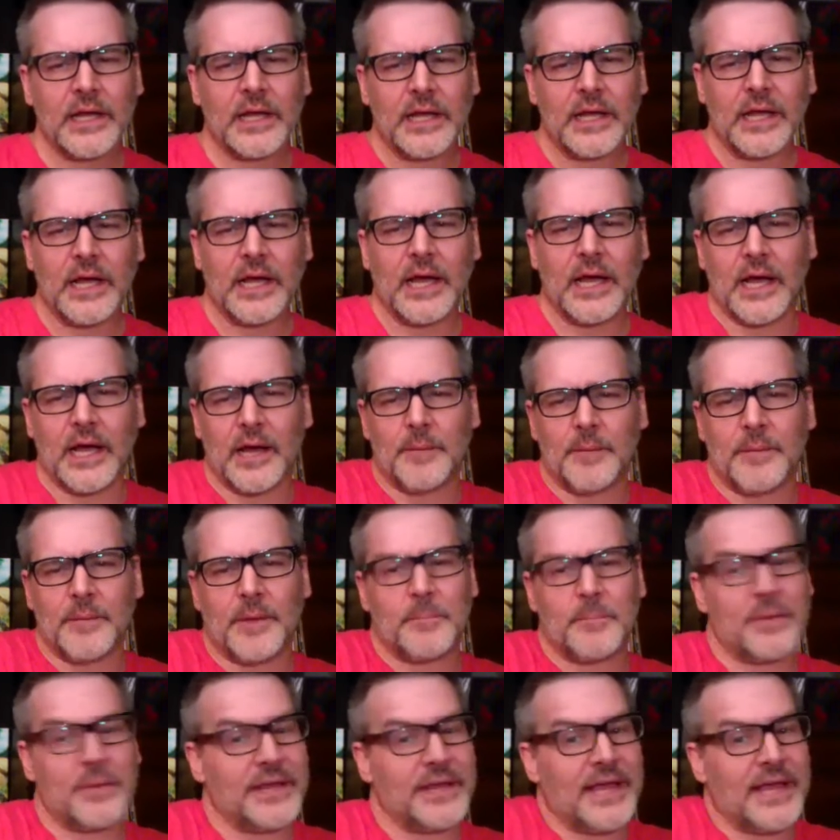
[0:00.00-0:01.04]
Cool. Um, uh,
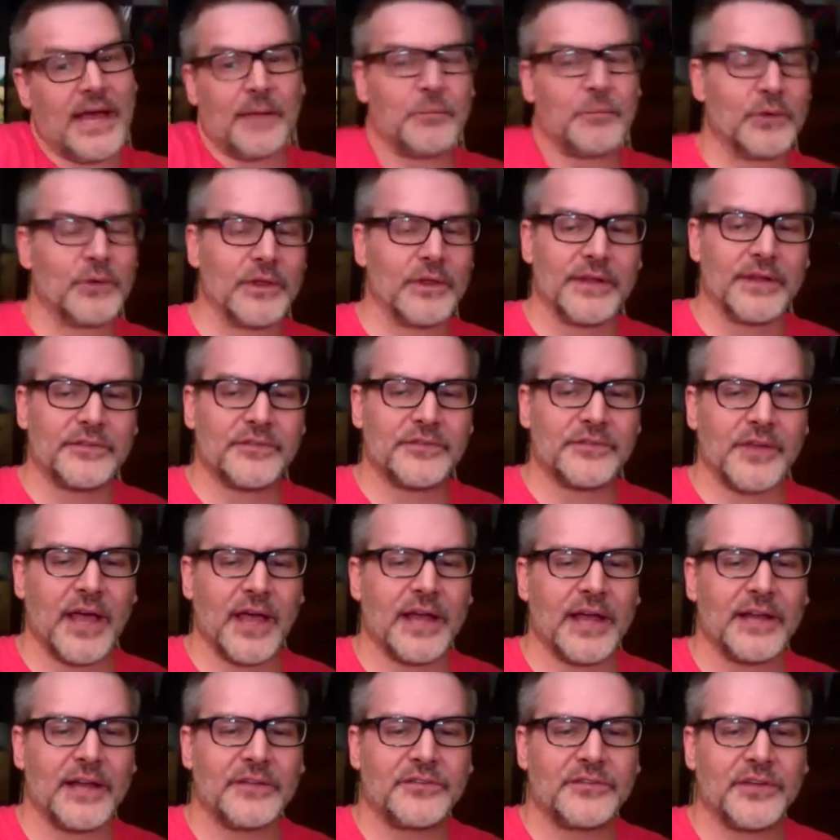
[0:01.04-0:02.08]
but yeah, I'm really
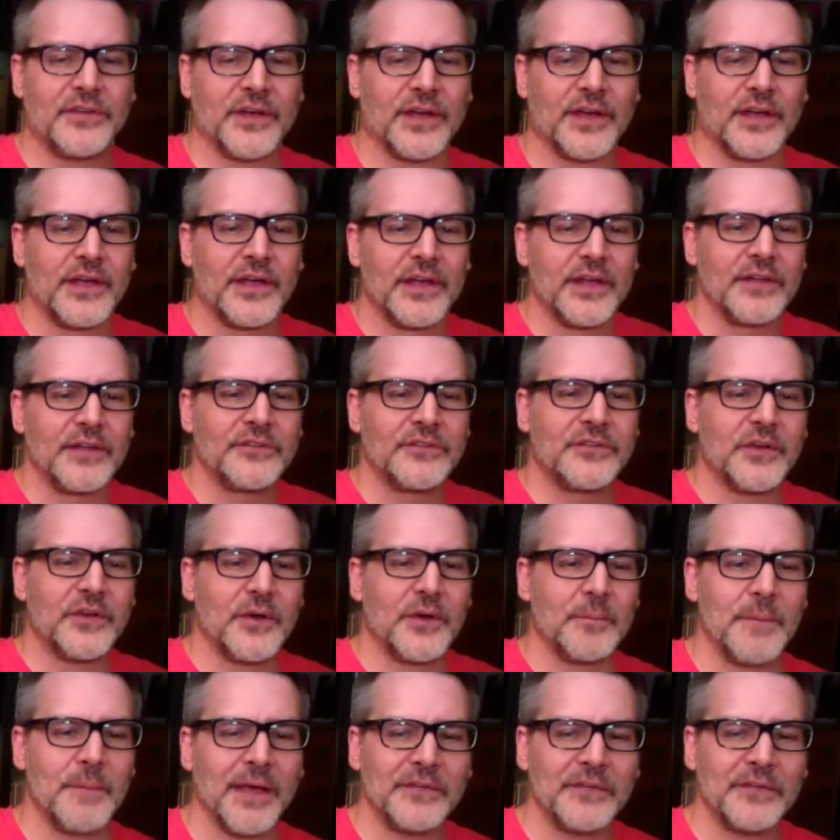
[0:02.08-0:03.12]
excited to
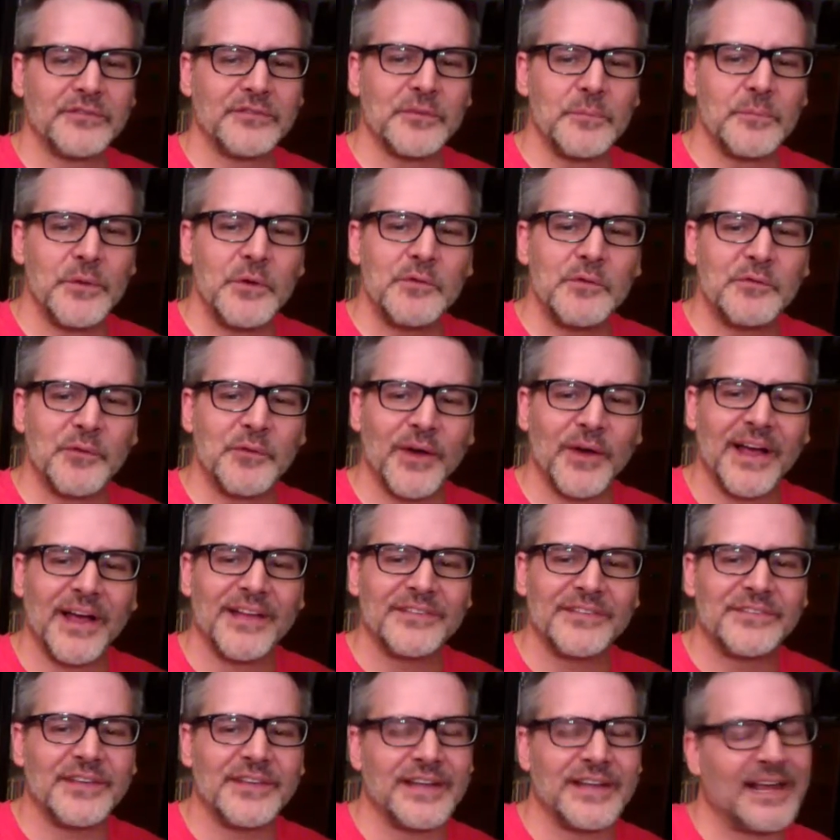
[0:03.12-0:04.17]
to make some new
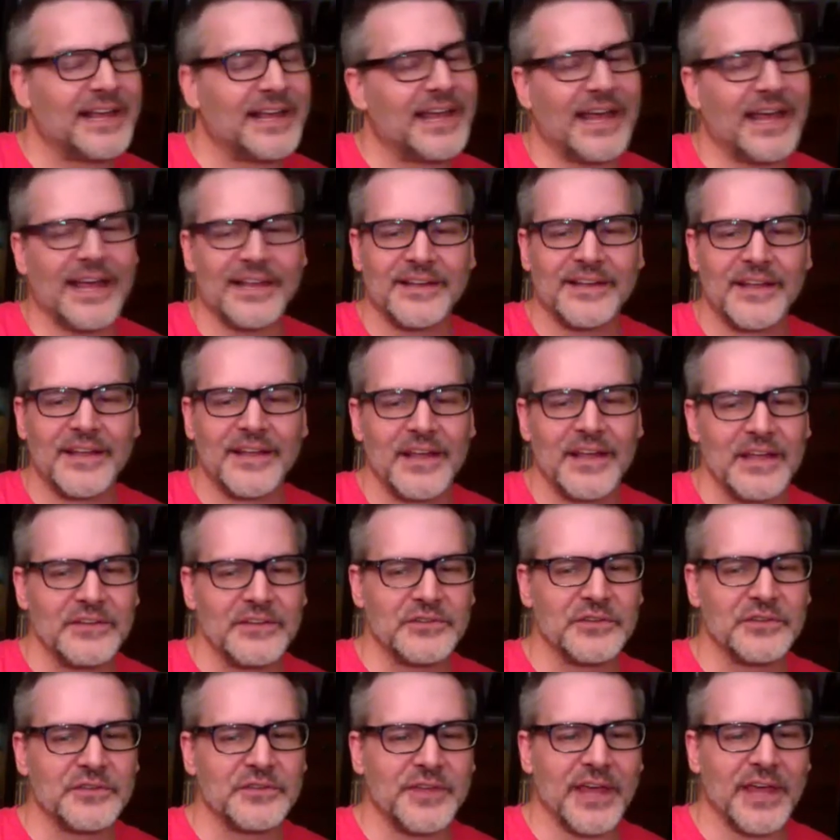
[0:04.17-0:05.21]
friends. And again,
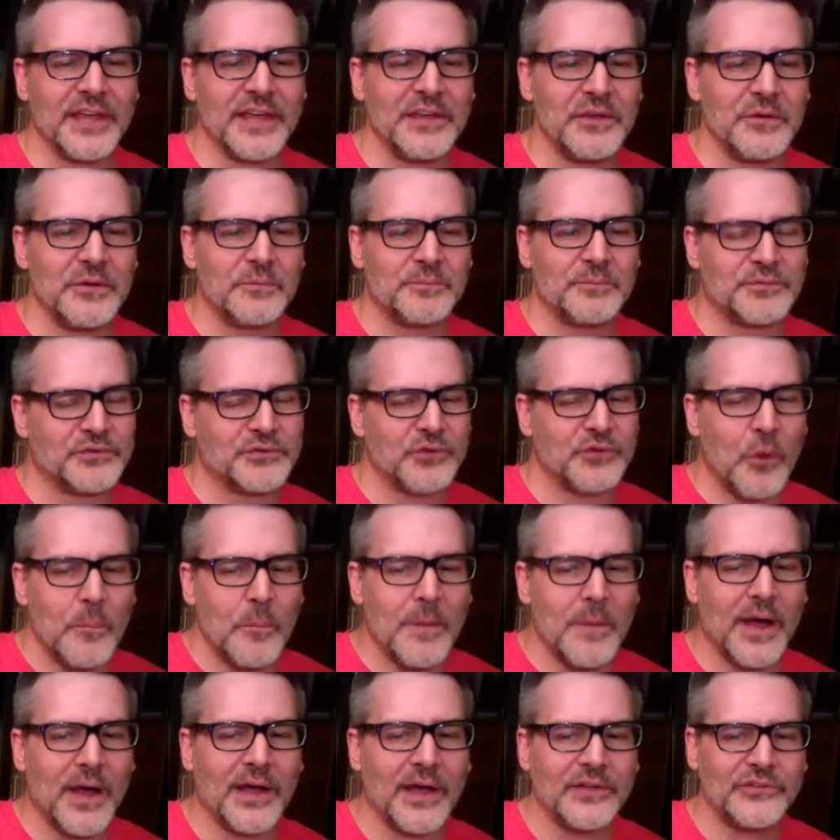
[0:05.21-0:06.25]
just thank you so
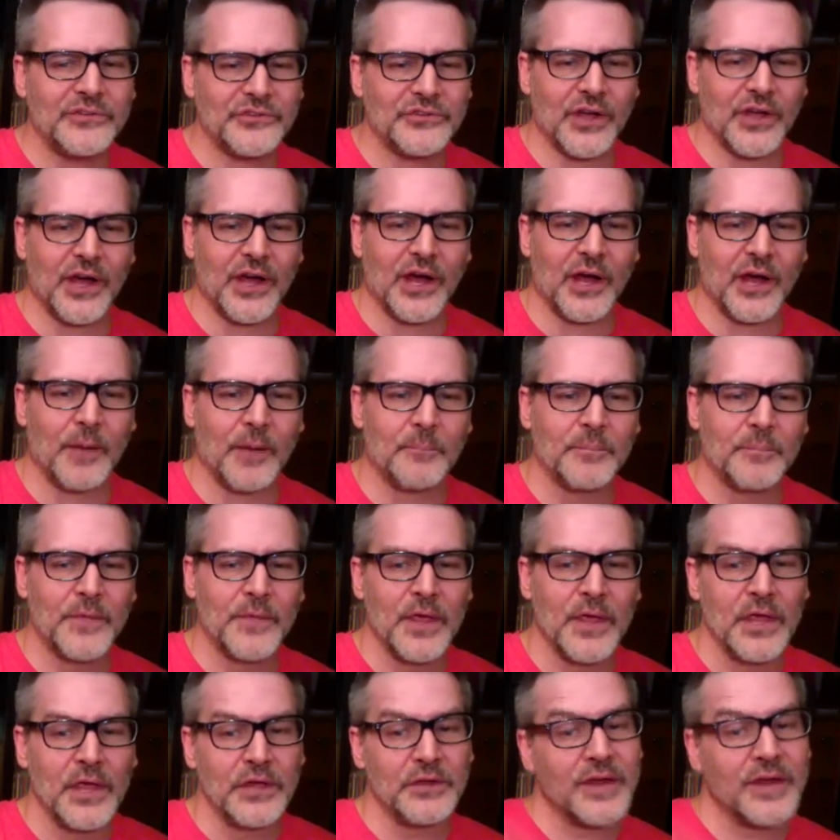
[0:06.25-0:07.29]
much. Um,
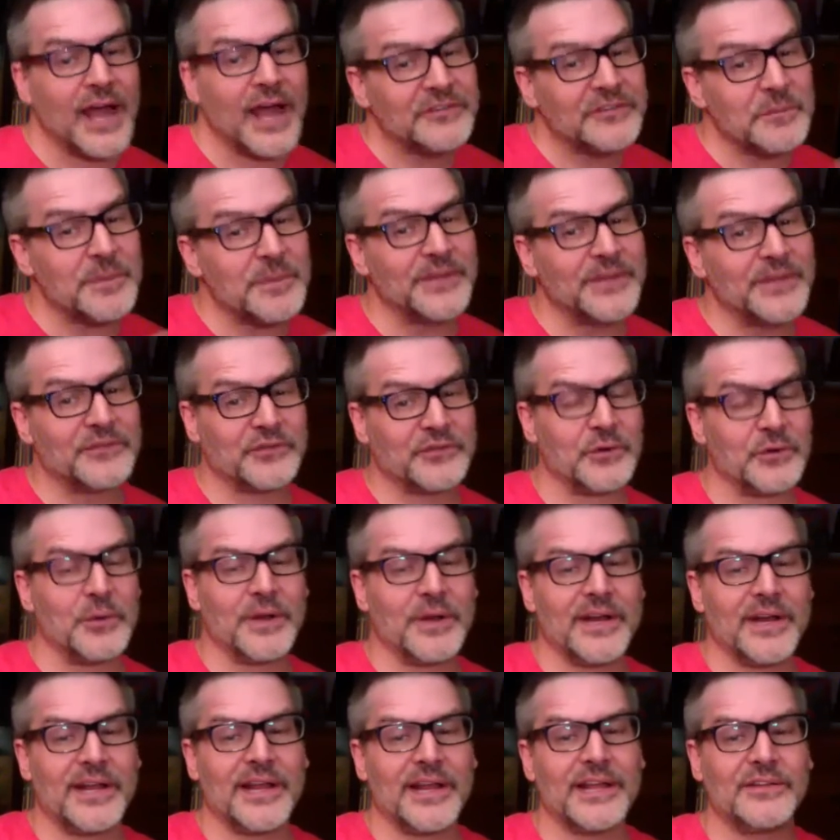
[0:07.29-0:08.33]
you guys have been
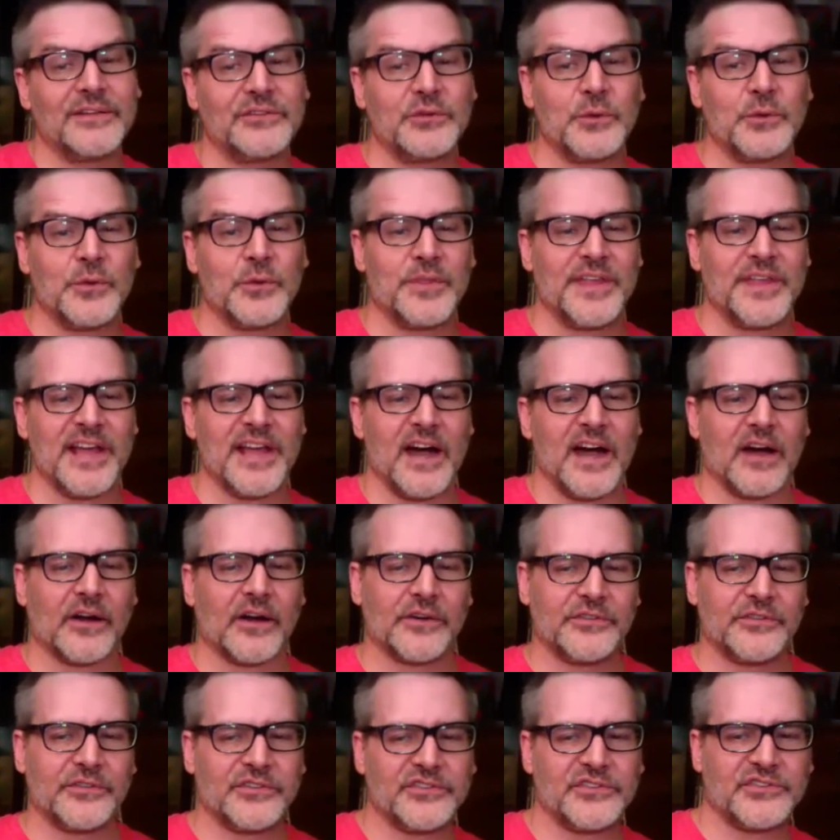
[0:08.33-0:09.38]
tuning in to the
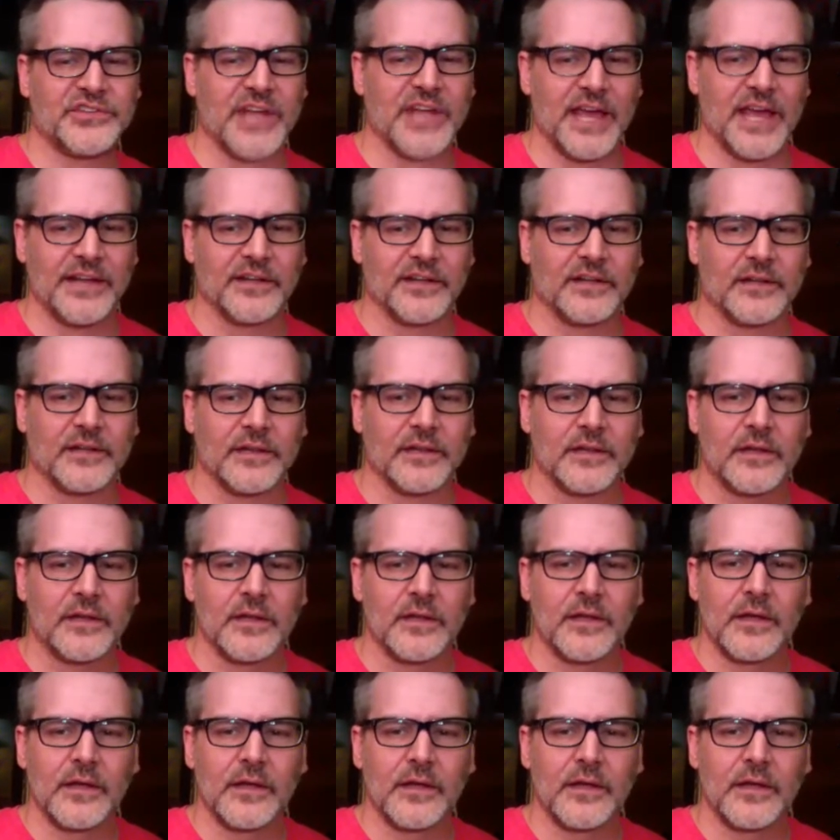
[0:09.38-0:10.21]
Art Channel.